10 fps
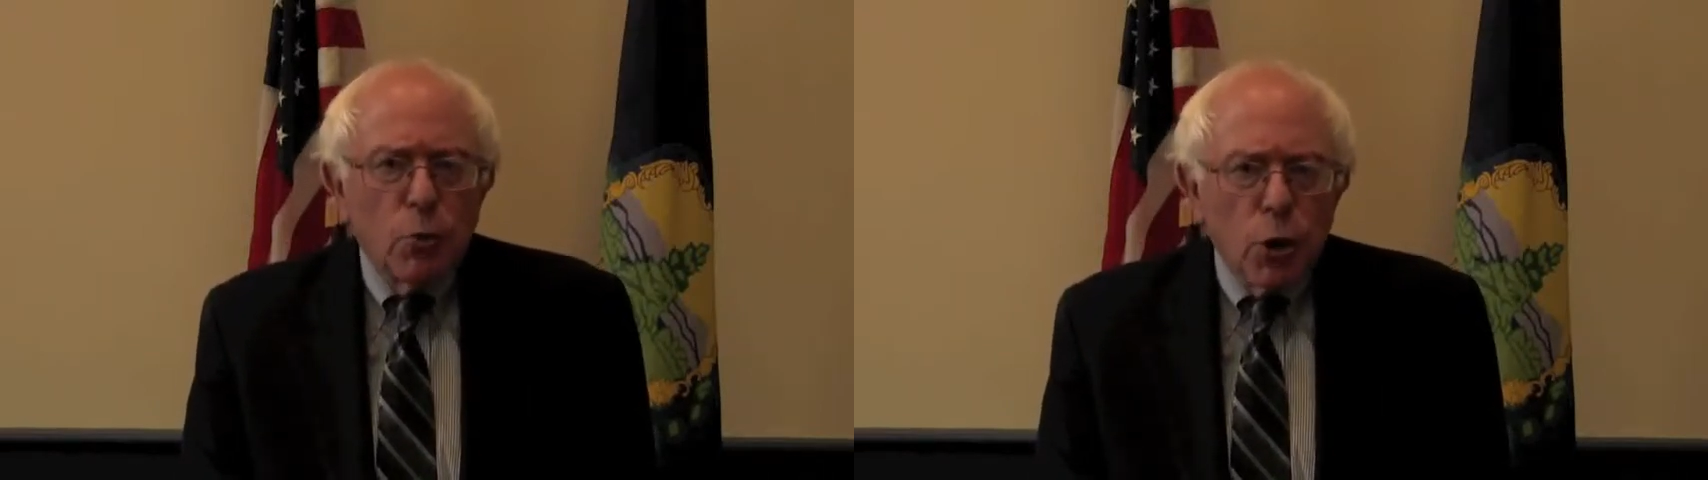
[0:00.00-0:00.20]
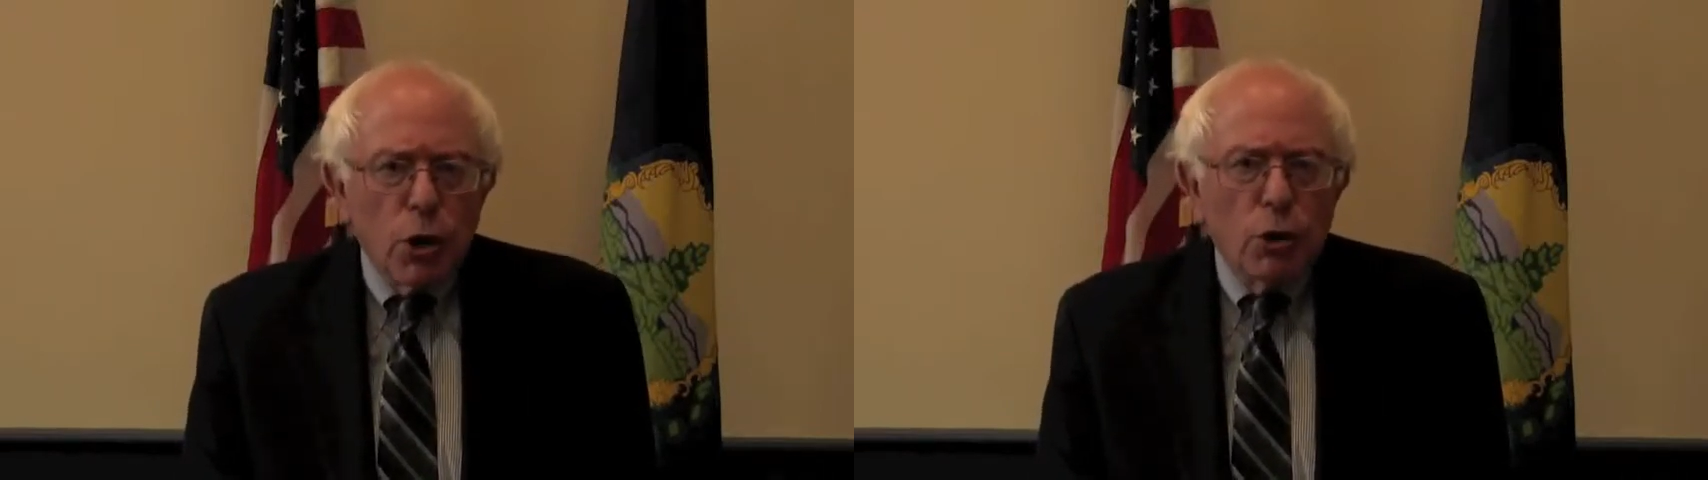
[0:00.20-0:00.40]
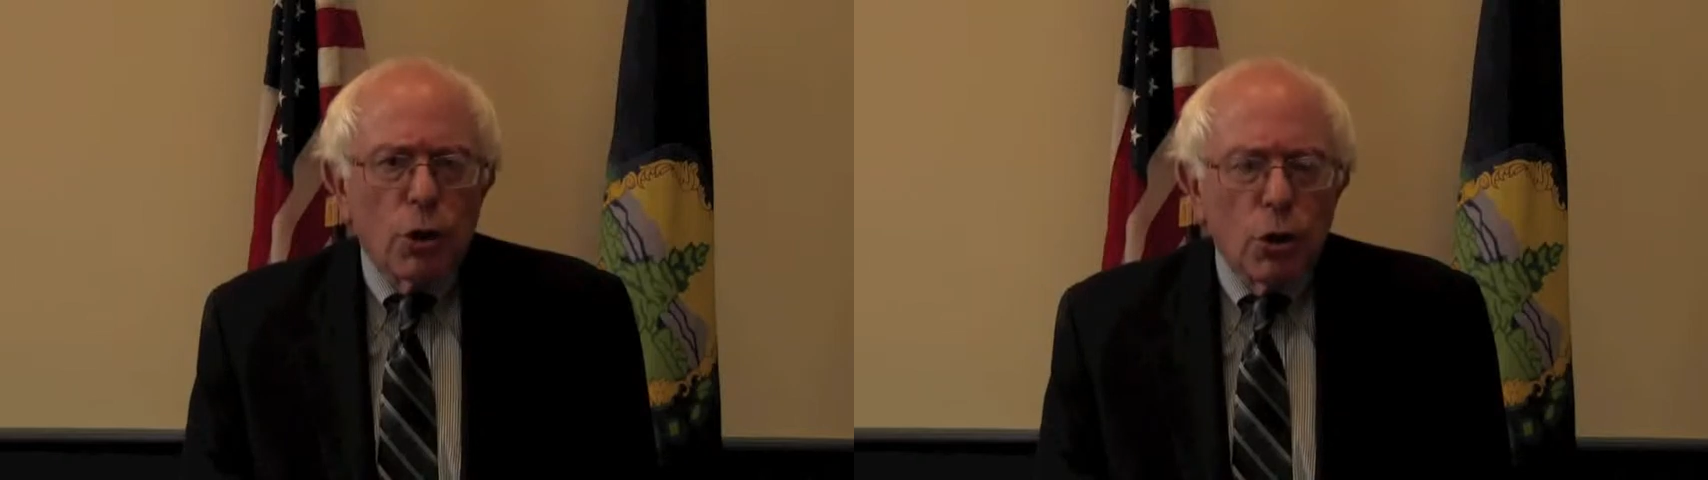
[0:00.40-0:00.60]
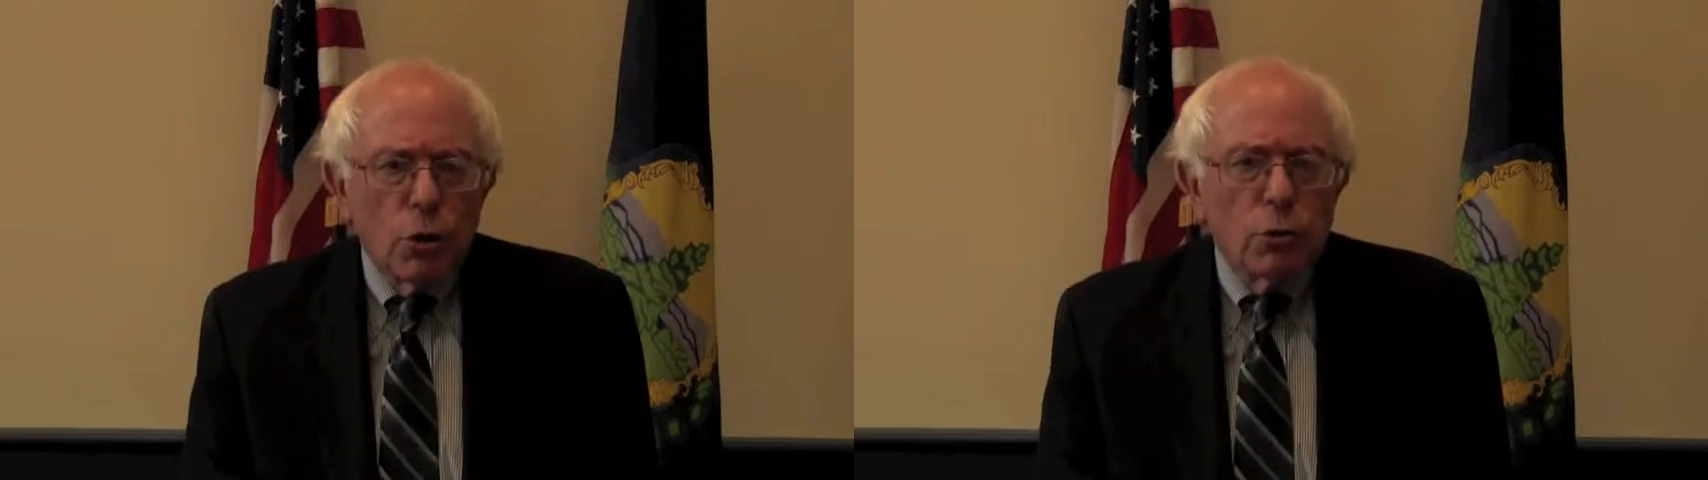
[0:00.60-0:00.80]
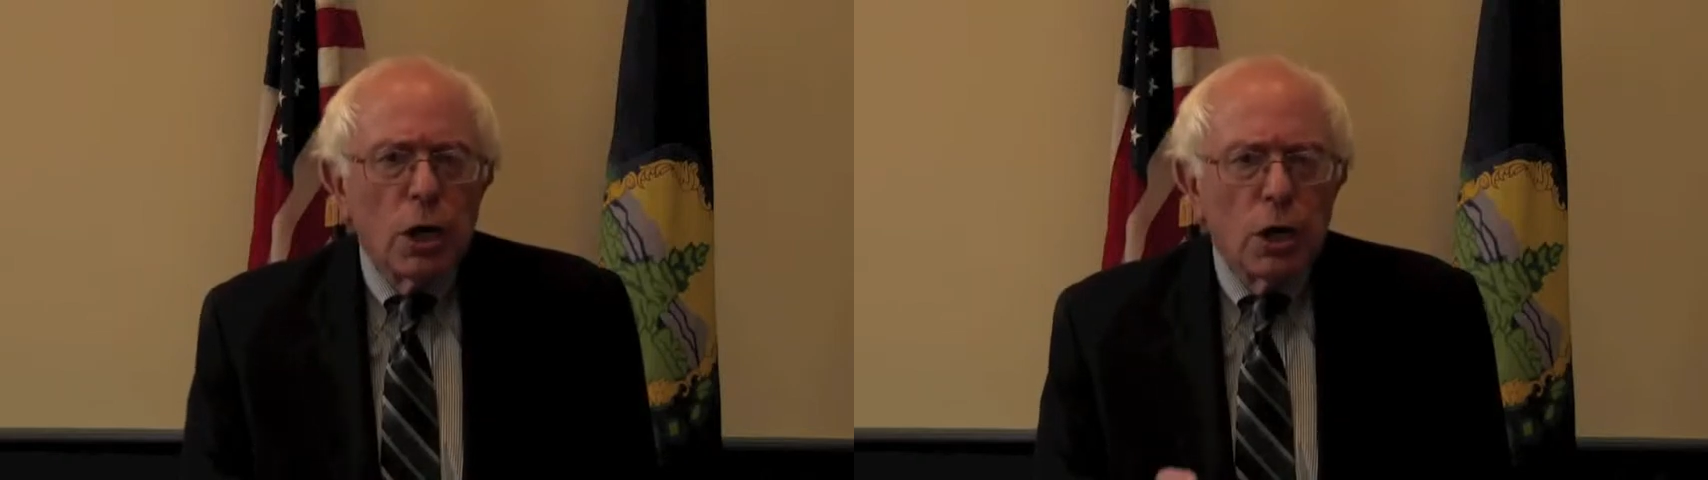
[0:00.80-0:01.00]

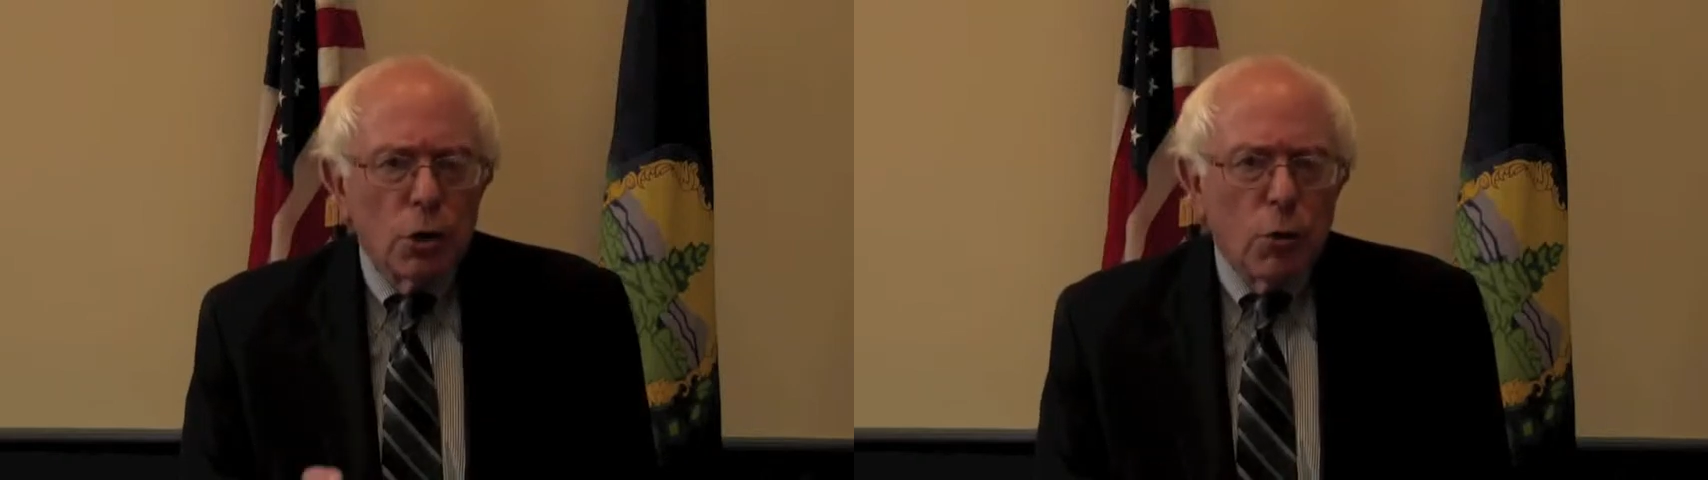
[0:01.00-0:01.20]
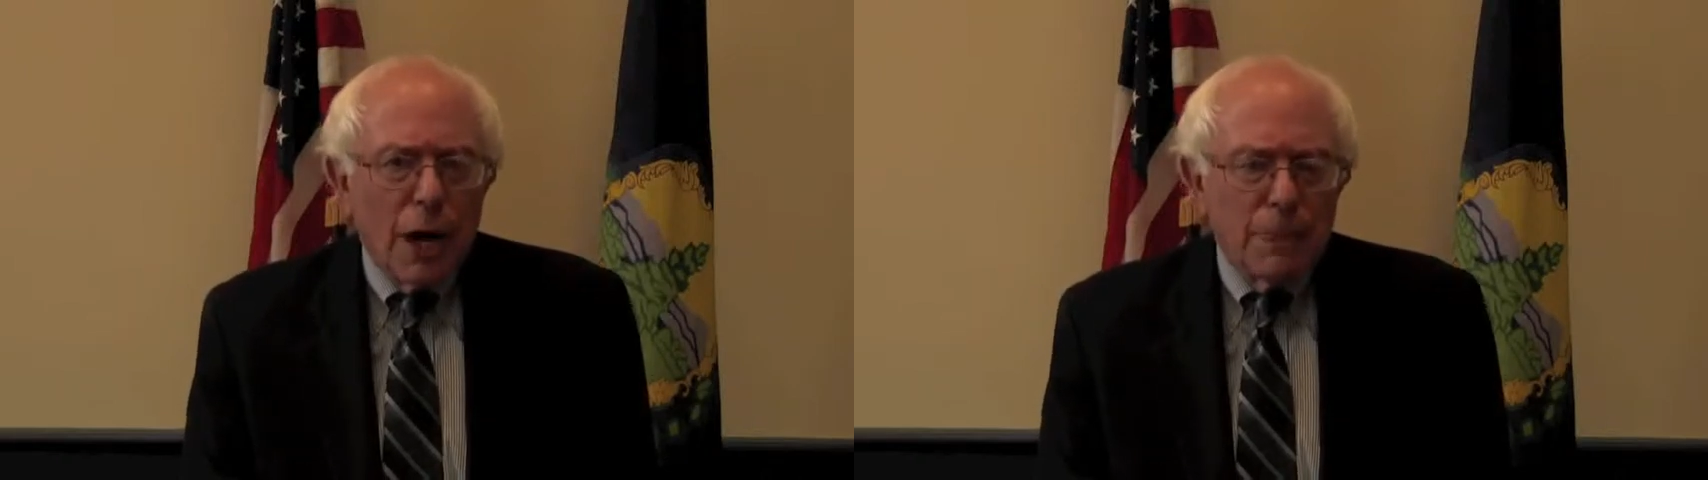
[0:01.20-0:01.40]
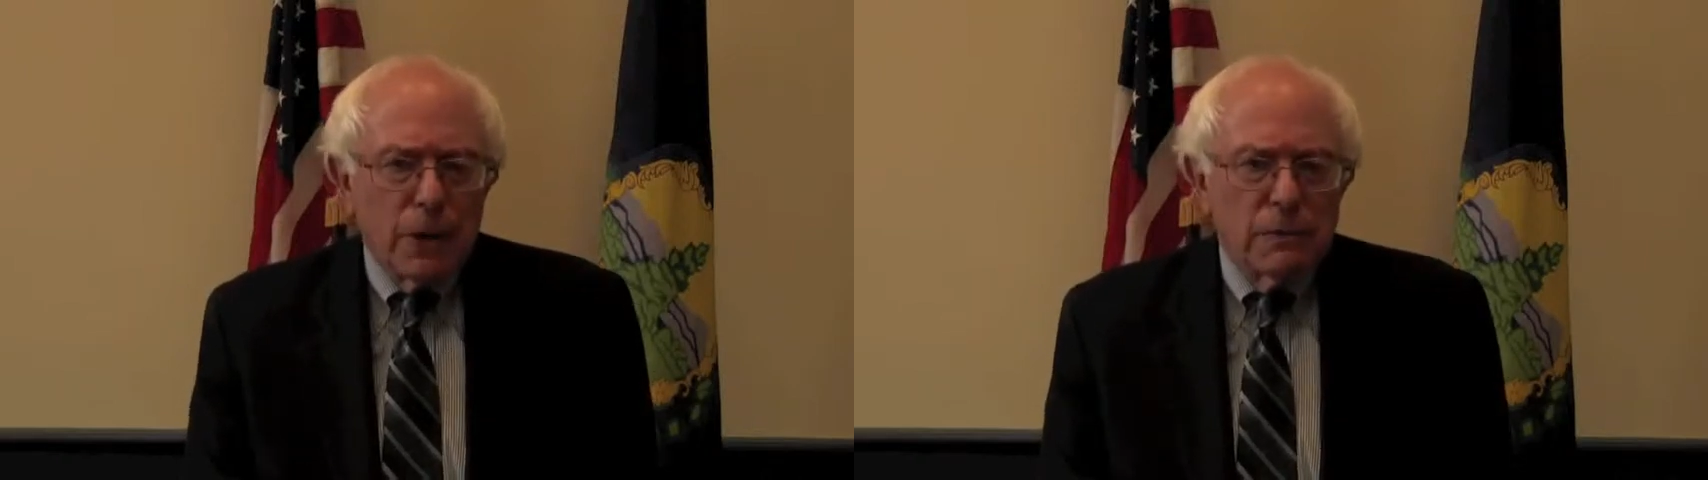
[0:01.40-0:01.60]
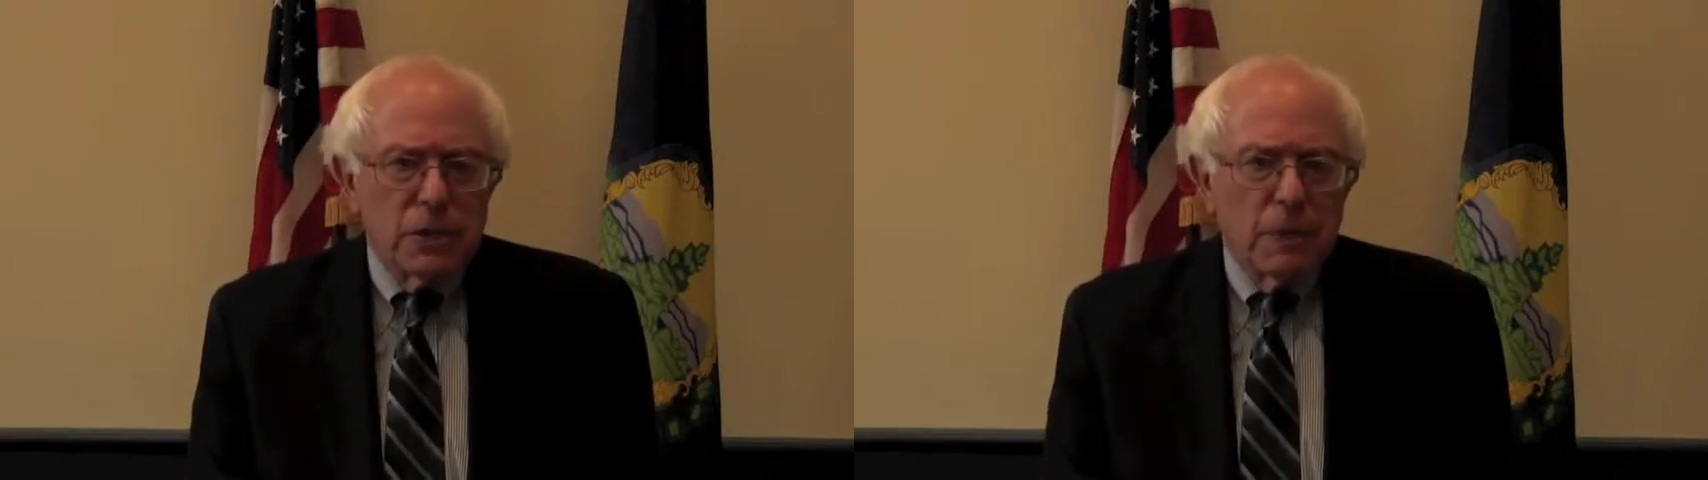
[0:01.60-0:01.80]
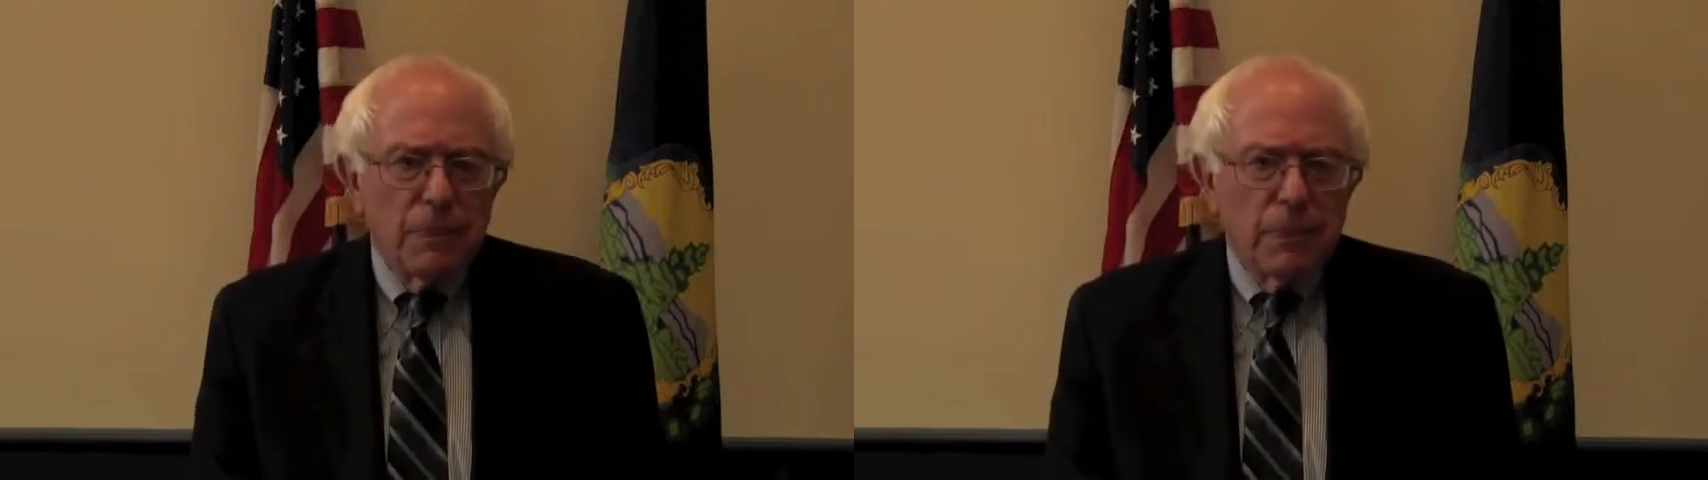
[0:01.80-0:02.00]
worker-owned cooperatives.